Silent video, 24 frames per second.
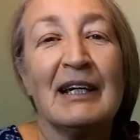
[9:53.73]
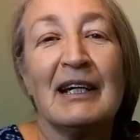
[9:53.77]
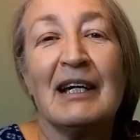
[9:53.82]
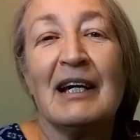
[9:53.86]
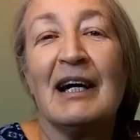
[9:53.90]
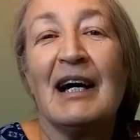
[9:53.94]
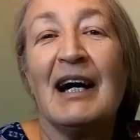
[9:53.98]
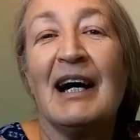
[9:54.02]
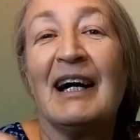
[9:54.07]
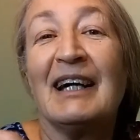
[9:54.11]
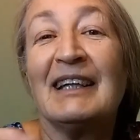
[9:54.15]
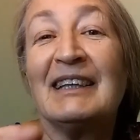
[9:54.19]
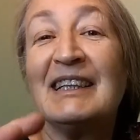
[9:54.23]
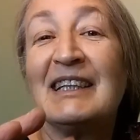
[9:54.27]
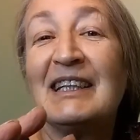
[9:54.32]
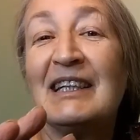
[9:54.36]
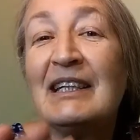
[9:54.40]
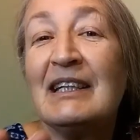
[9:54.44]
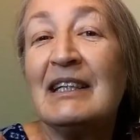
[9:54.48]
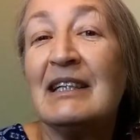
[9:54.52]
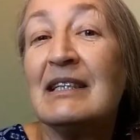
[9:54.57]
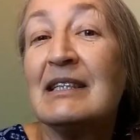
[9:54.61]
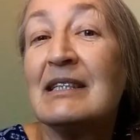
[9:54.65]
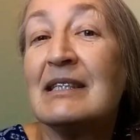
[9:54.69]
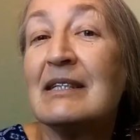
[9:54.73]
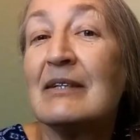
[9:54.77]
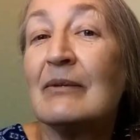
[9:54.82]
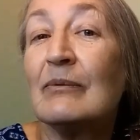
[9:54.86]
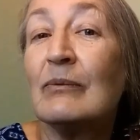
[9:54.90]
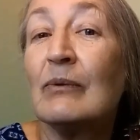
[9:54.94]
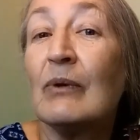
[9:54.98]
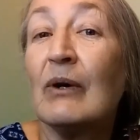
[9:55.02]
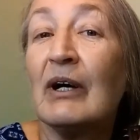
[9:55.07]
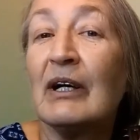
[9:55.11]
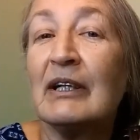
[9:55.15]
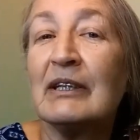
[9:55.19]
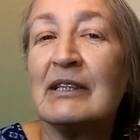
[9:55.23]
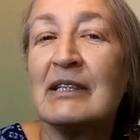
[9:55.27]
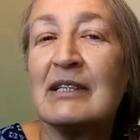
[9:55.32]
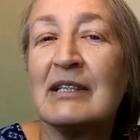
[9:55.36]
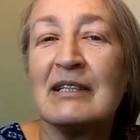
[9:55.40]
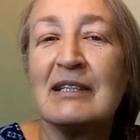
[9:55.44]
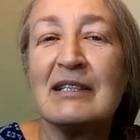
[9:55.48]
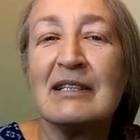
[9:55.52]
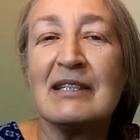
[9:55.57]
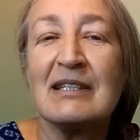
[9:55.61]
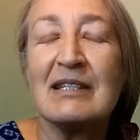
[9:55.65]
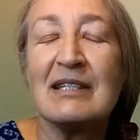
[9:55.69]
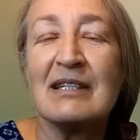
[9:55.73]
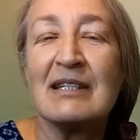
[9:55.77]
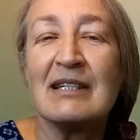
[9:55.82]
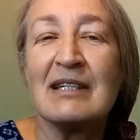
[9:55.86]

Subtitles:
uneasy waters,